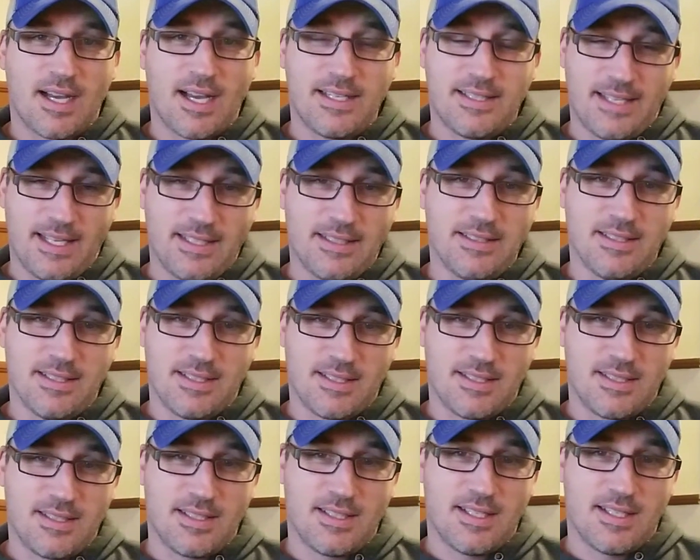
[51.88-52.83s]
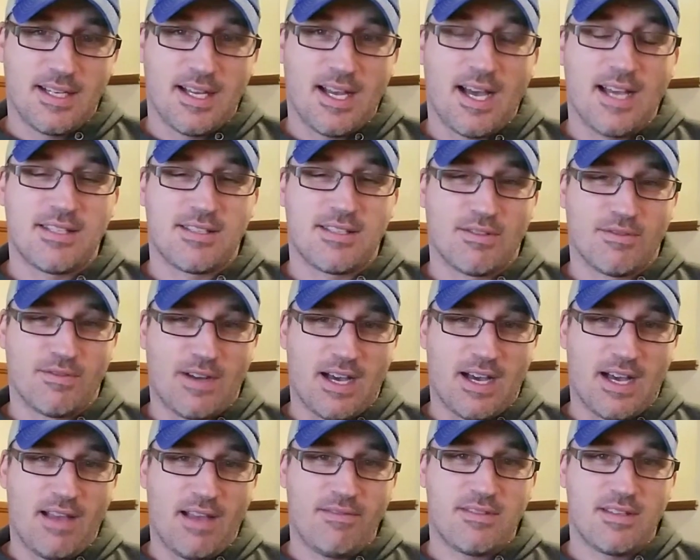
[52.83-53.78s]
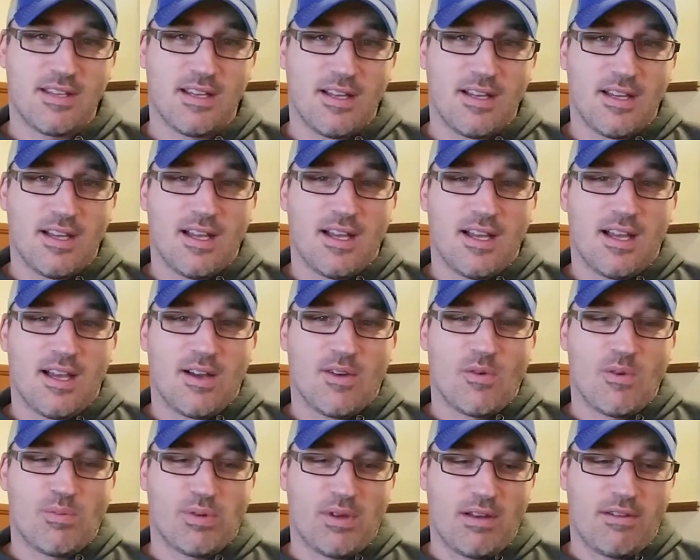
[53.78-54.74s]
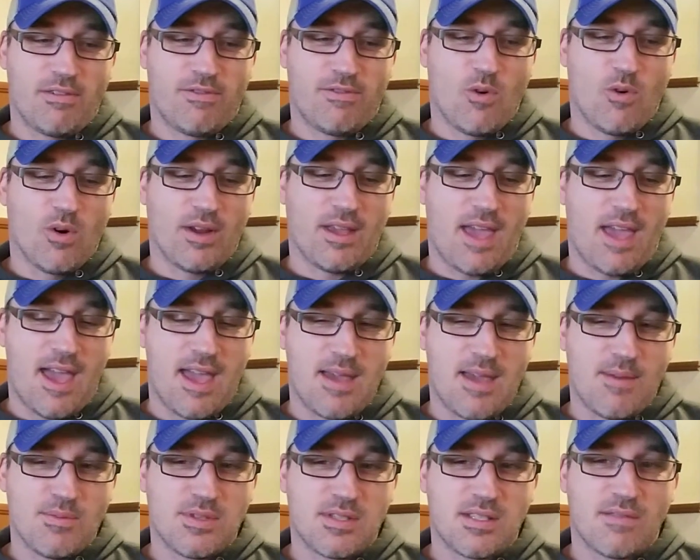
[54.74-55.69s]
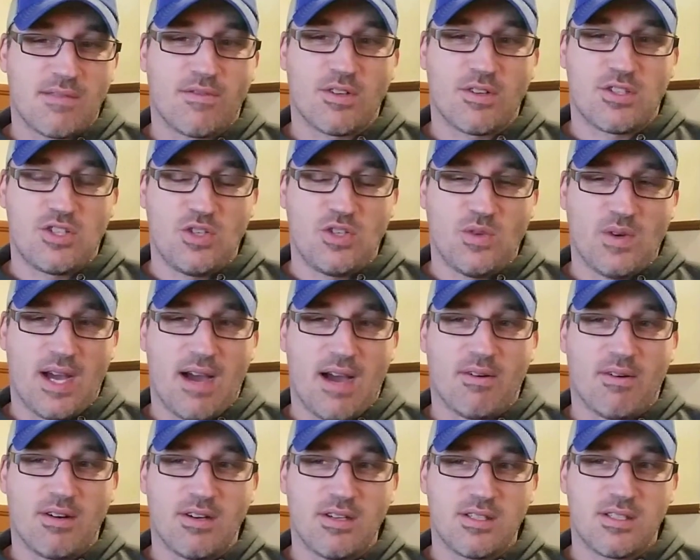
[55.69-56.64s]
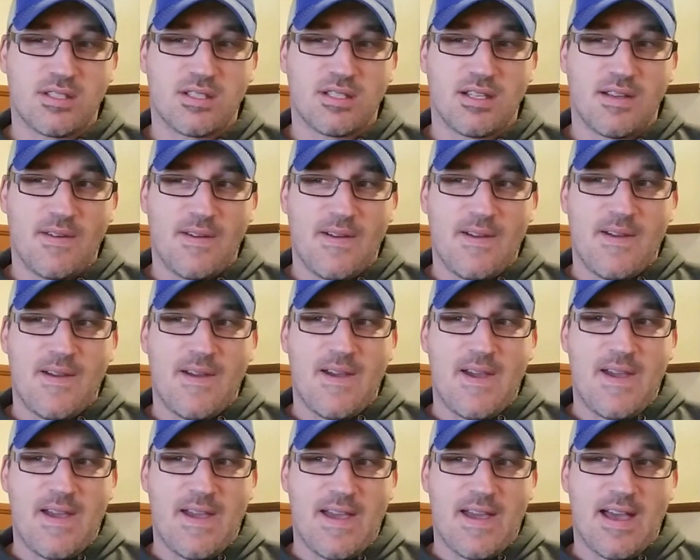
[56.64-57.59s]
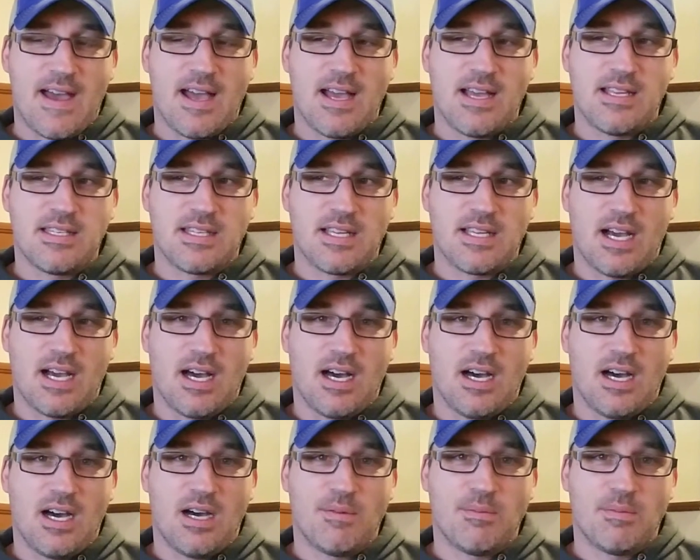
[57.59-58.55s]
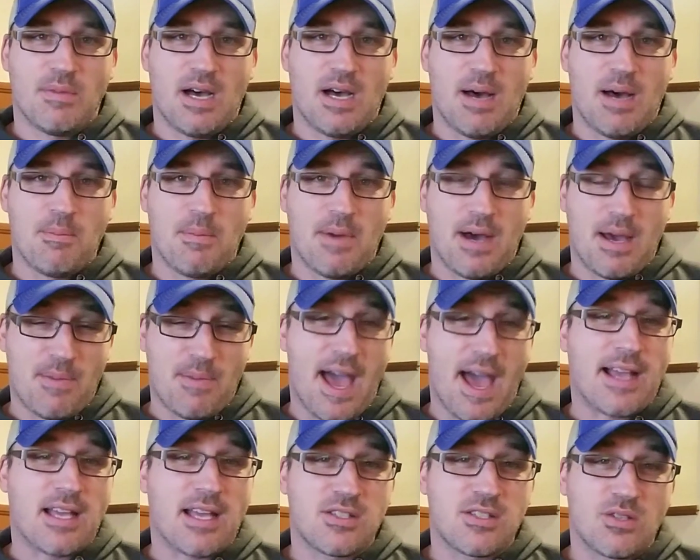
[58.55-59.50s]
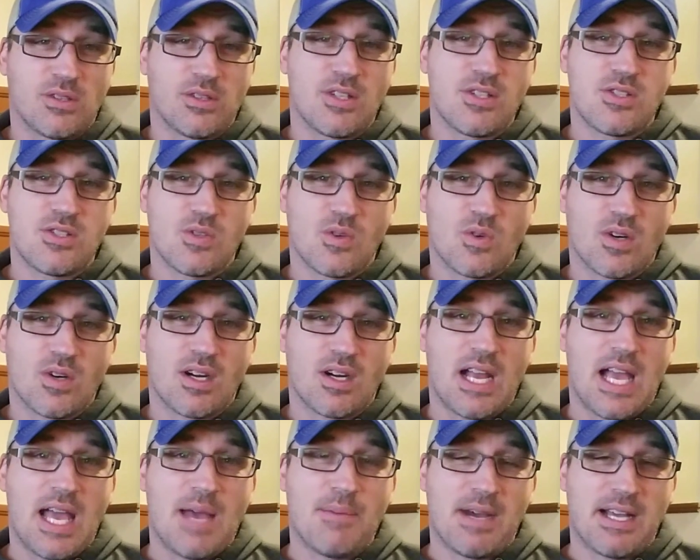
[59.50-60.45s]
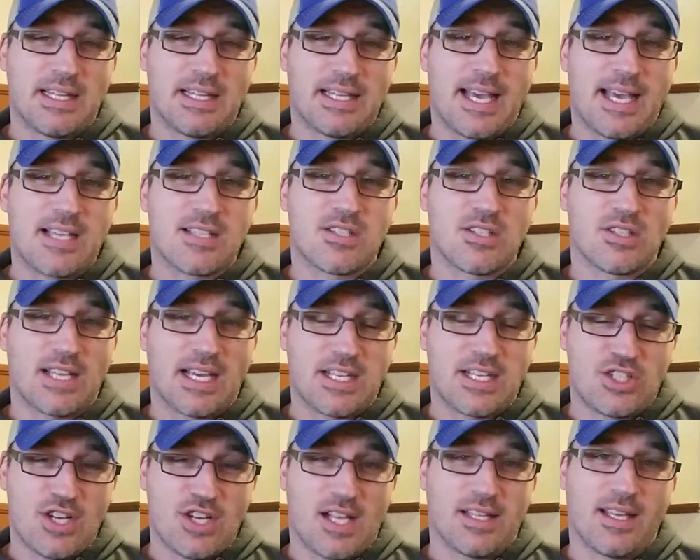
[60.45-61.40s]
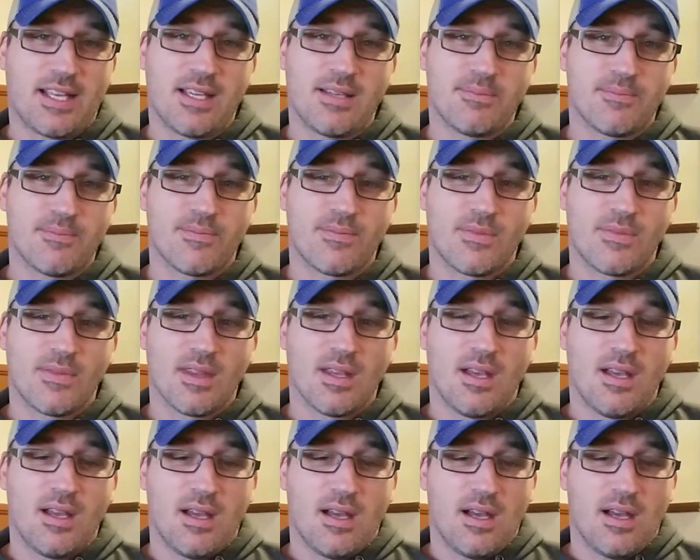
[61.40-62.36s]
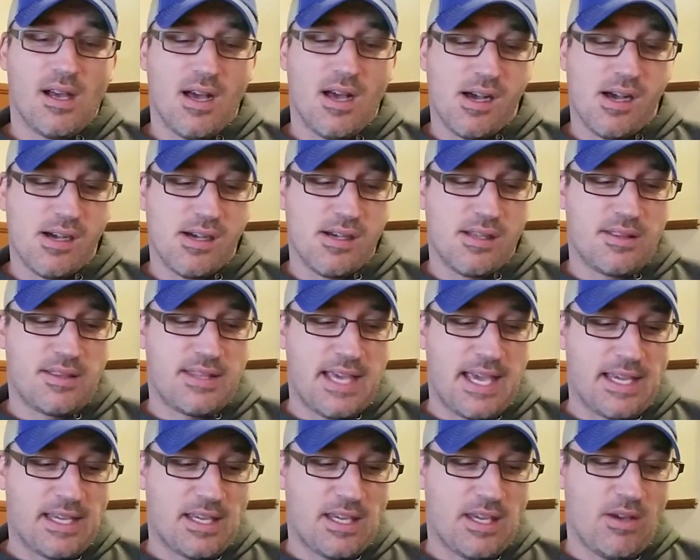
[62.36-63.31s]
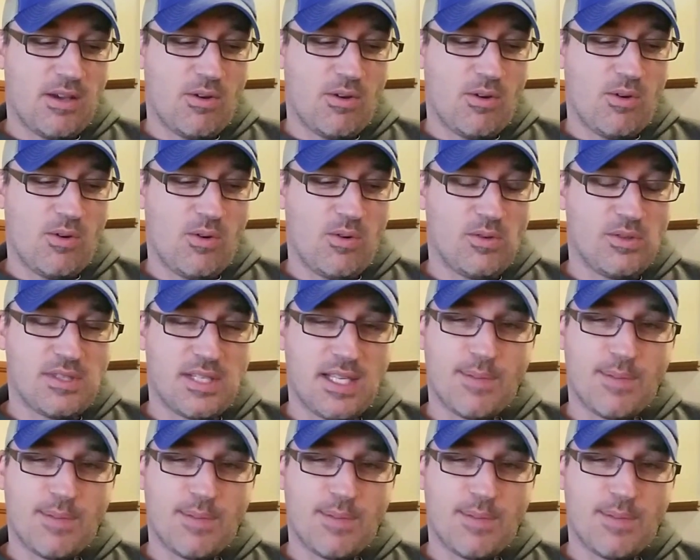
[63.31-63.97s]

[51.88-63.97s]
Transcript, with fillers: I didn't. I survived. We played four games for two hours and um, my back is really sore and my legs are like jelly. Thank you,